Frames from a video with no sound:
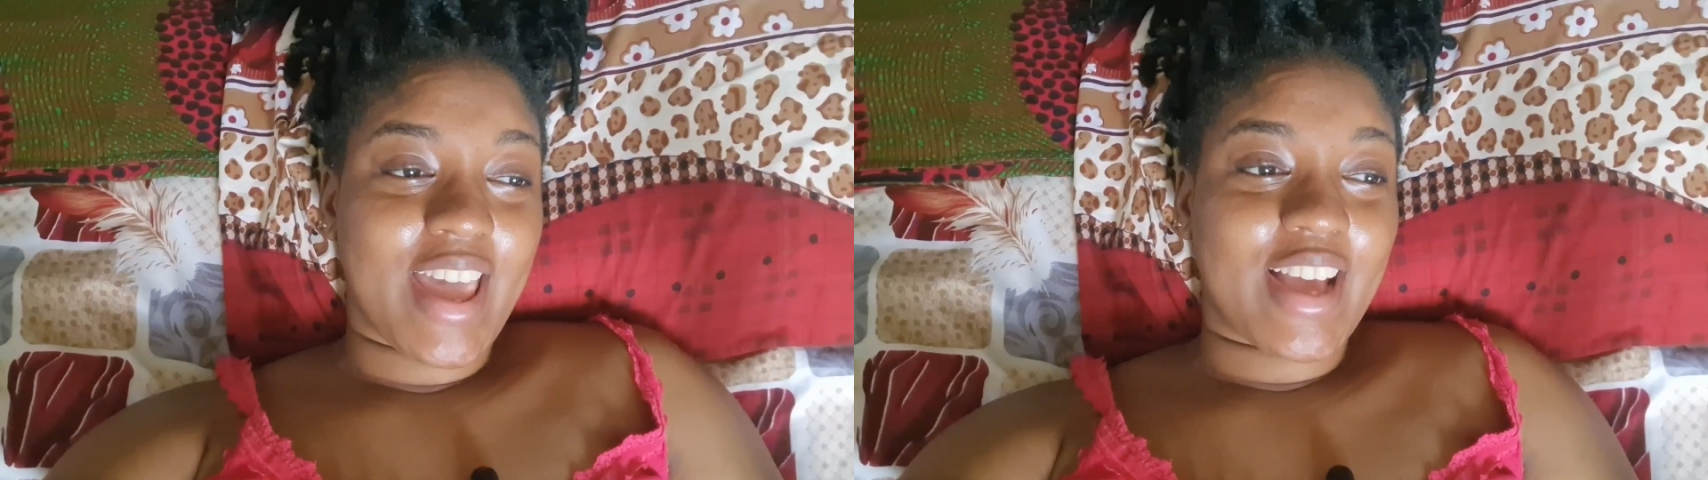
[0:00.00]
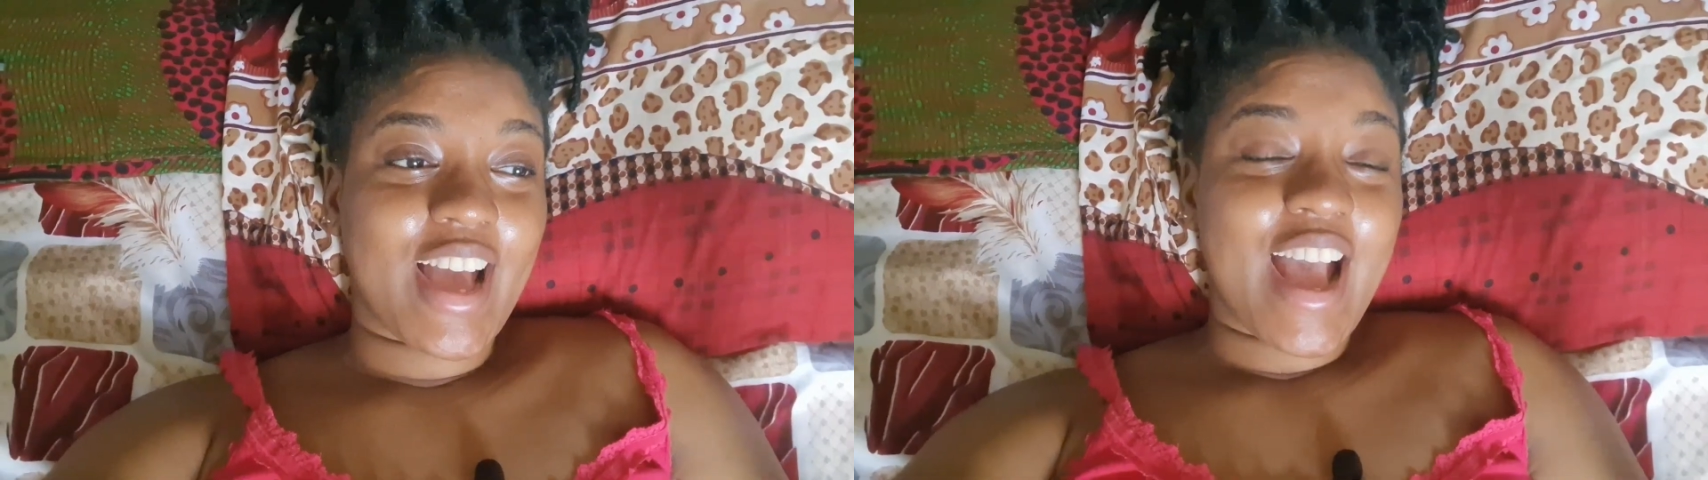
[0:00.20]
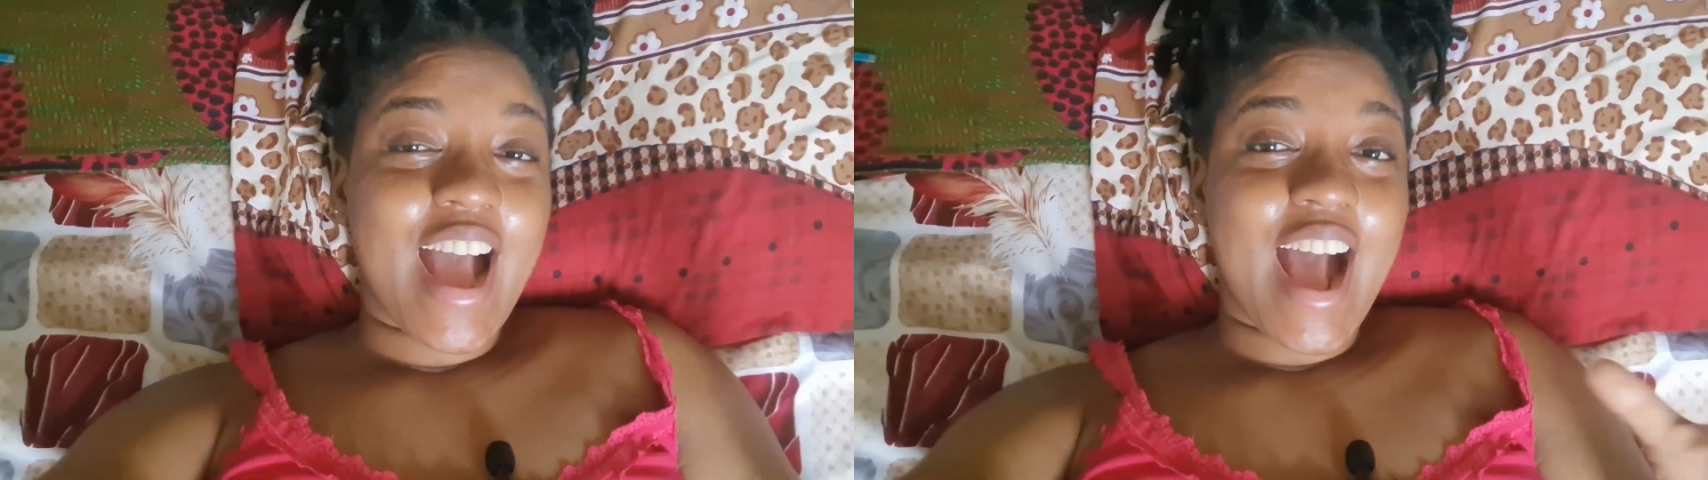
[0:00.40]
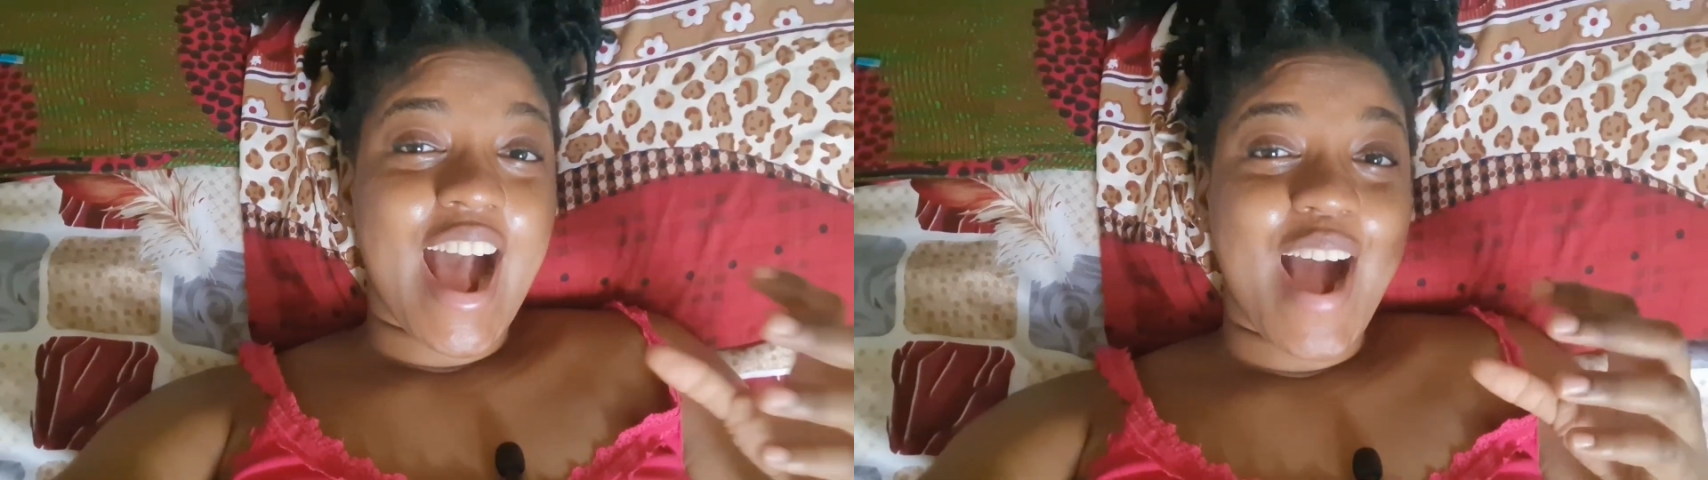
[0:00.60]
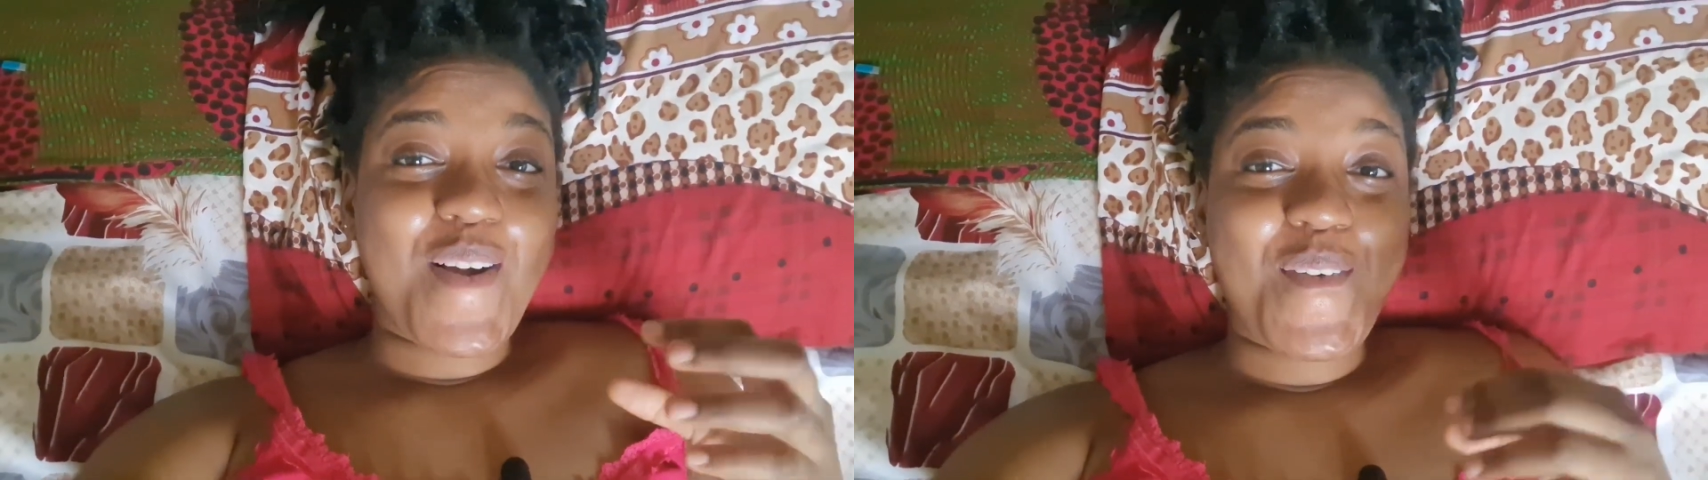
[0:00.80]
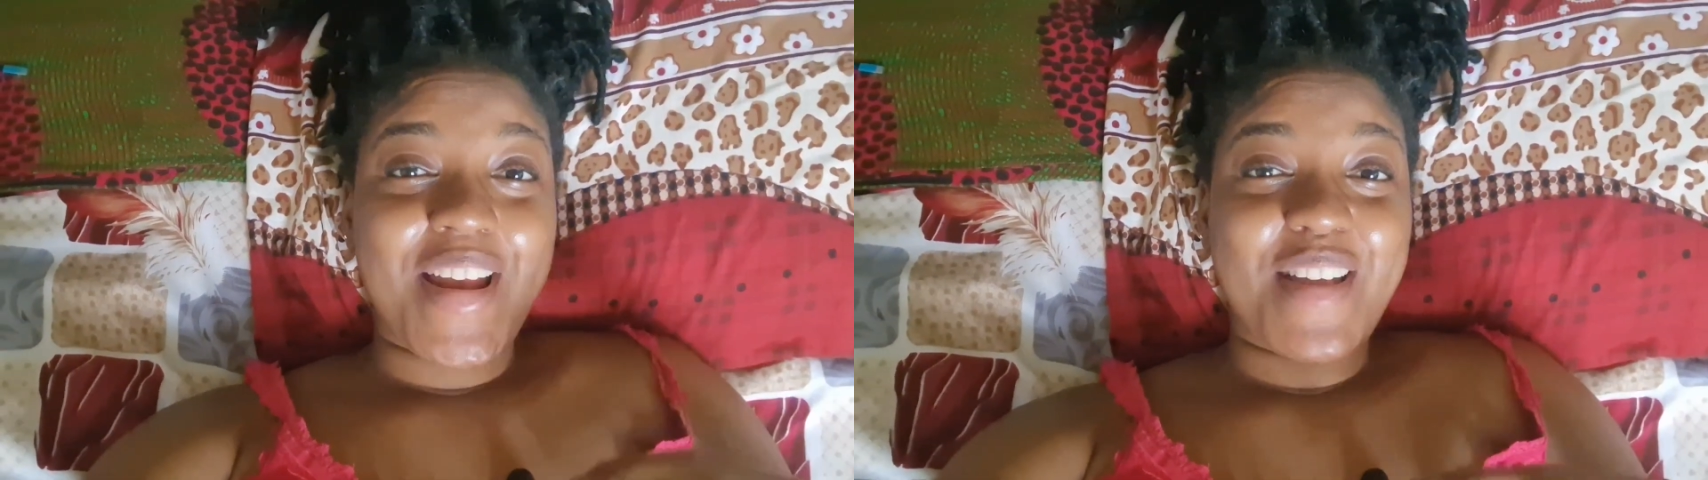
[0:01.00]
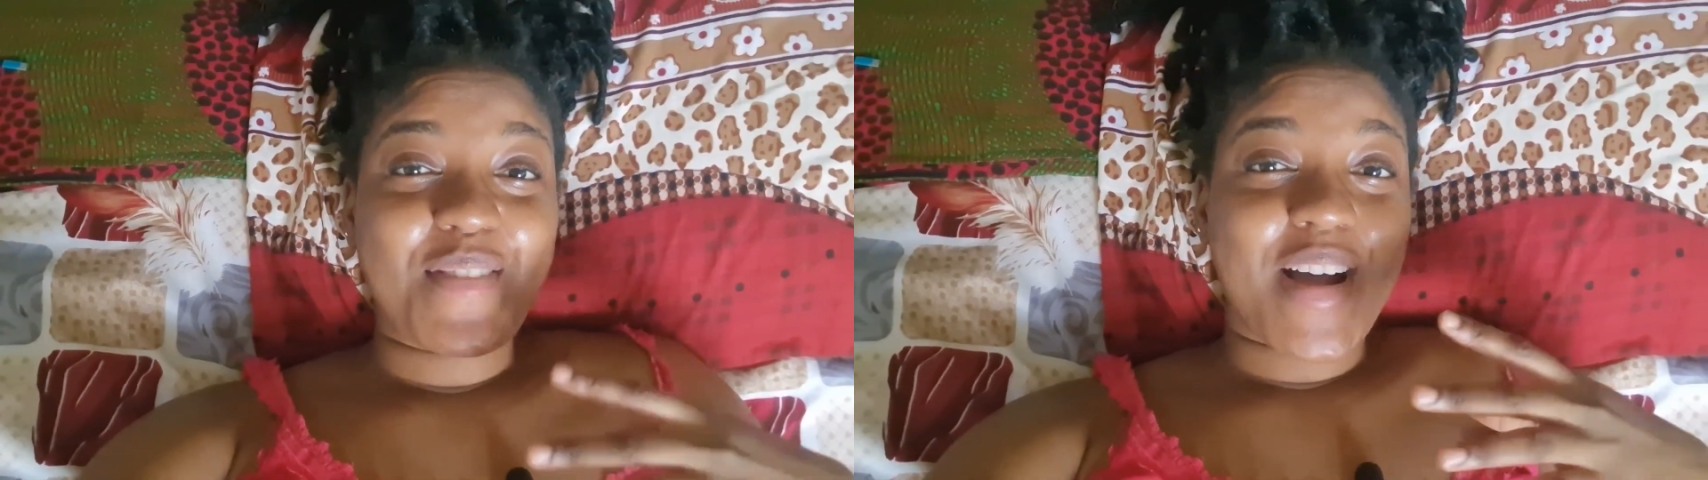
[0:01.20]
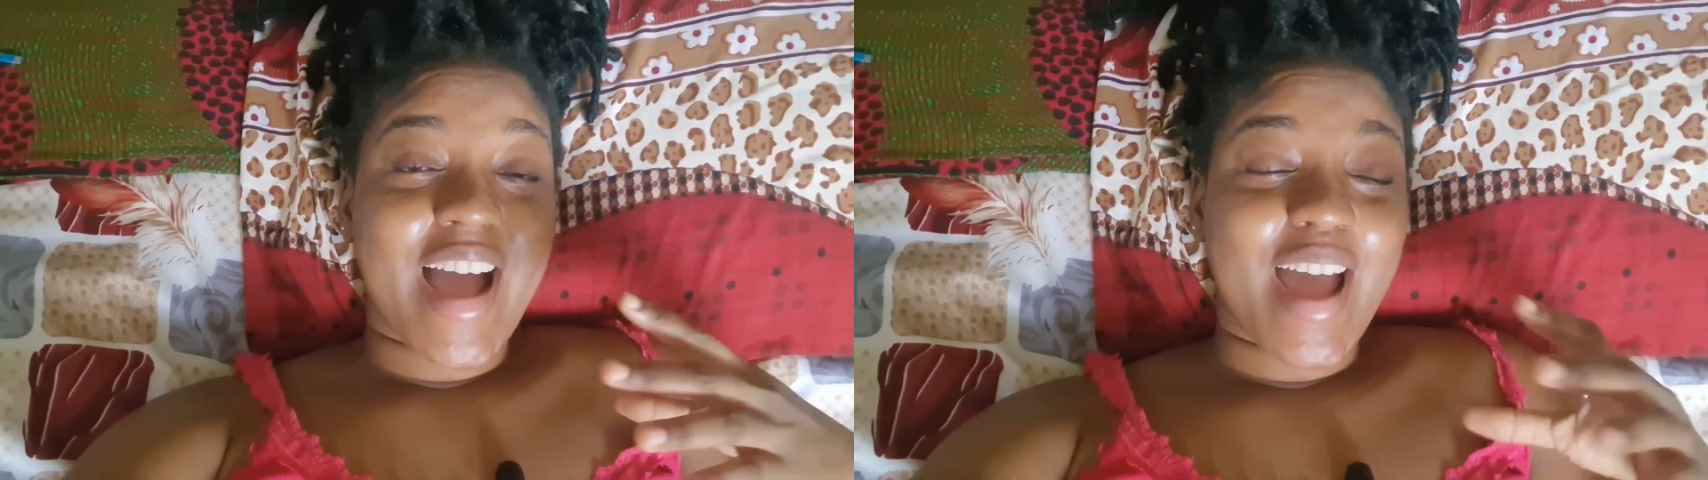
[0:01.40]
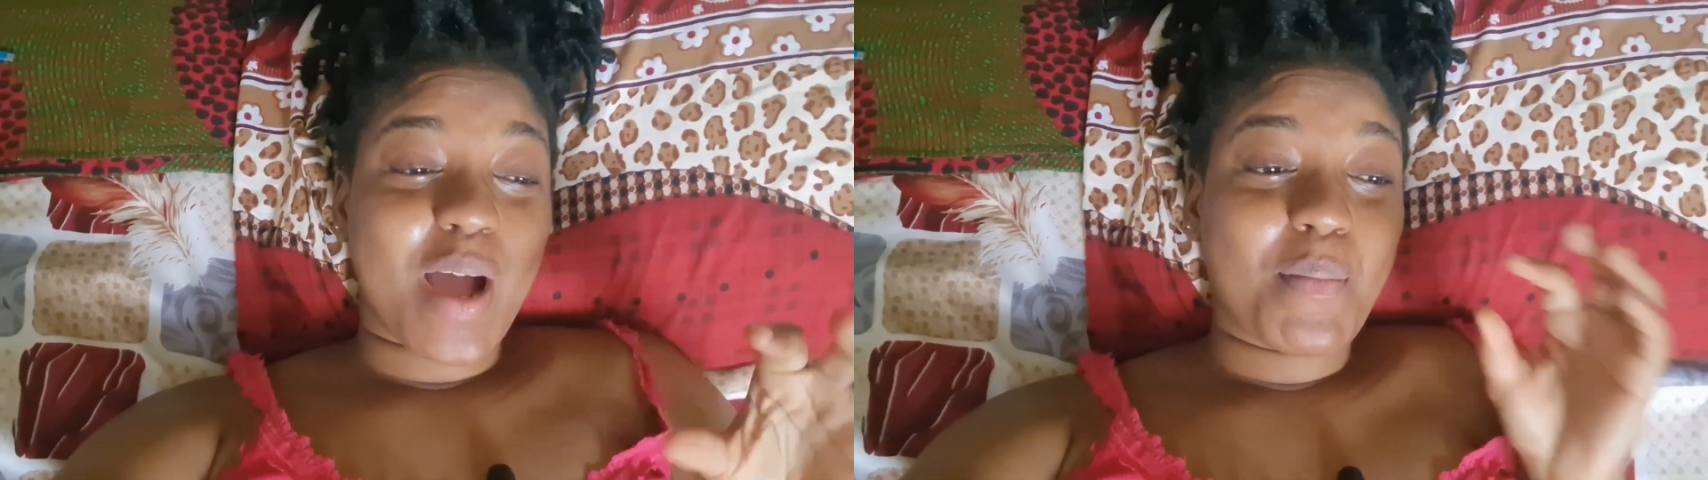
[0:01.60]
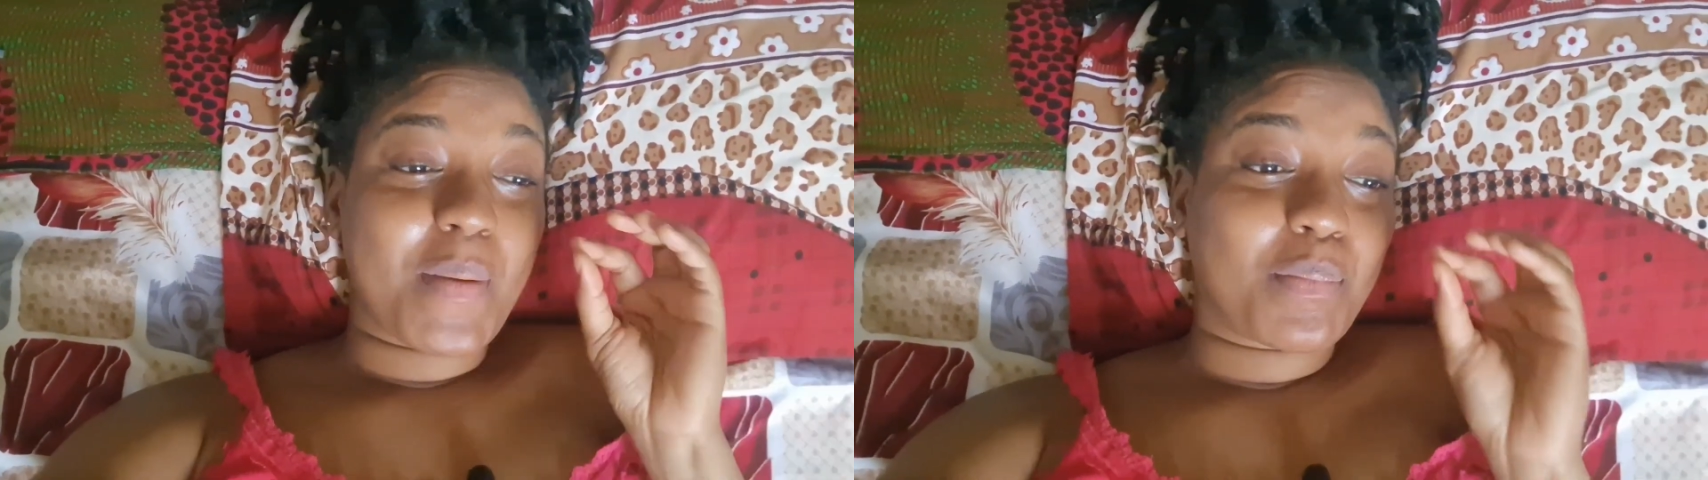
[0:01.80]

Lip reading: Like, whenever I am